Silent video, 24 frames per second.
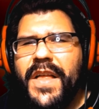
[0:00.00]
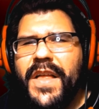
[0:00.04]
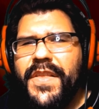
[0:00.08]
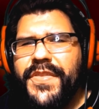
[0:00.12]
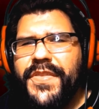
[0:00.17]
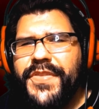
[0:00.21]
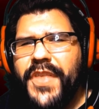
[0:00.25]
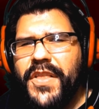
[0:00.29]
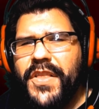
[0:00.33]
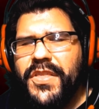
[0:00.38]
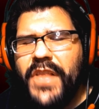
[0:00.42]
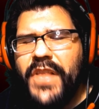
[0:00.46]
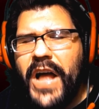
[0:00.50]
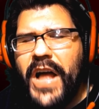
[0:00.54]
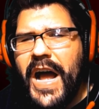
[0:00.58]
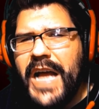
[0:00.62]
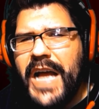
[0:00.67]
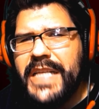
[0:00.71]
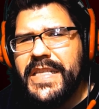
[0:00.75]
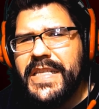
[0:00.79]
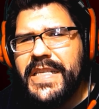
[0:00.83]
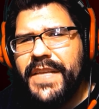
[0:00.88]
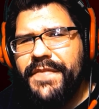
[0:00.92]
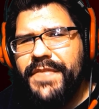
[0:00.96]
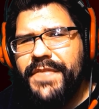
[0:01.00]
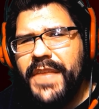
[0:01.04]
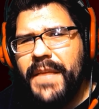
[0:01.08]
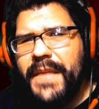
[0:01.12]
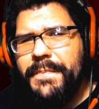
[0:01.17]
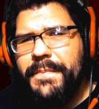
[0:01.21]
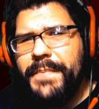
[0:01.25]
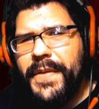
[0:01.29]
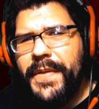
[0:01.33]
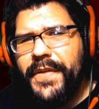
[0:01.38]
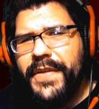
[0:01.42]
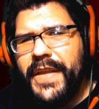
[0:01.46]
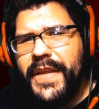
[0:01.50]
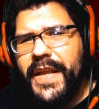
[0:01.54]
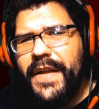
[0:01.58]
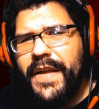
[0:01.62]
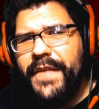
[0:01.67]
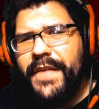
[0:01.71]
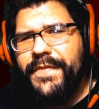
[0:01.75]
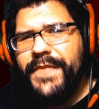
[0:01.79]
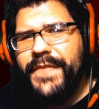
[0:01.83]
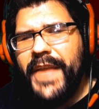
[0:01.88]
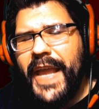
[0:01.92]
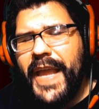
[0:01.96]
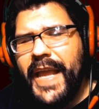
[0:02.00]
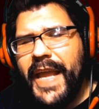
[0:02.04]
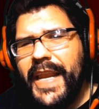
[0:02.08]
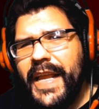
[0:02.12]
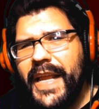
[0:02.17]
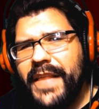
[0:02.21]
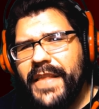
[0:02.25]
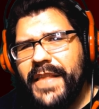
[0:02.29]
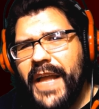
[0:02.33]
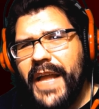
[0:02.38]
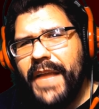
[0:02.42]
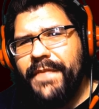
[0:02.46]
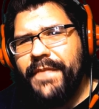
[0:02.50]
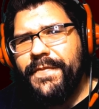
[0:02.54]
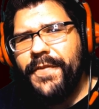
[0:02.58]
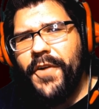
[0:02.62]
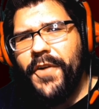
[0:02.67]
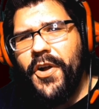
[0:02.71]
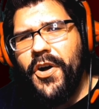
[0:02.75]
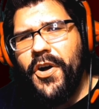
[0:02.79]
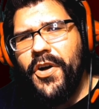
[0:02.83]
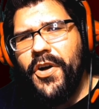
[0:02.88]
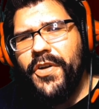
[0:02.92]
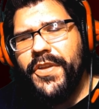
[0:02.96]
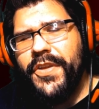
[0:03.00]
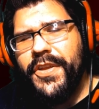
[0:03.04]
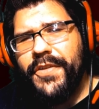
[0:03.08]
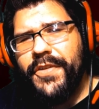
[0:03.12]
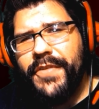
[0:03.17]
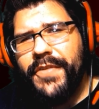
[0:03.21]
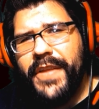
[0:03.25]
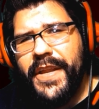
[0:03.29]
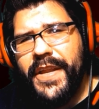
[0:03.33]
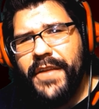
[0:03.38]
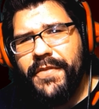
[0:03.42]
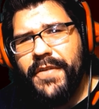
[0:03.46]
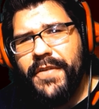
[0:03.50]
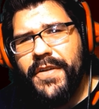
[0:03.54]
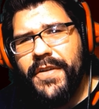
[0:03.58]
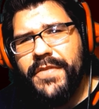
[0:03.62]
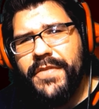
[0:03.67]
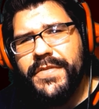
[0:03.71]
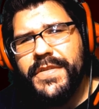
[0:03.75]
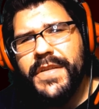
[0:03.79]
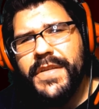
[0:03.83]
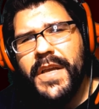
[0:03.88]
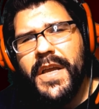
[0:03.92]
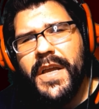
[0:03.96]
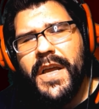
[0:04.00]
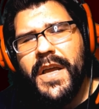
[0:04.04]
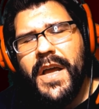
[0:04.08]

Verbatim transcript: the loss of the ability of gaining life for all your heroes.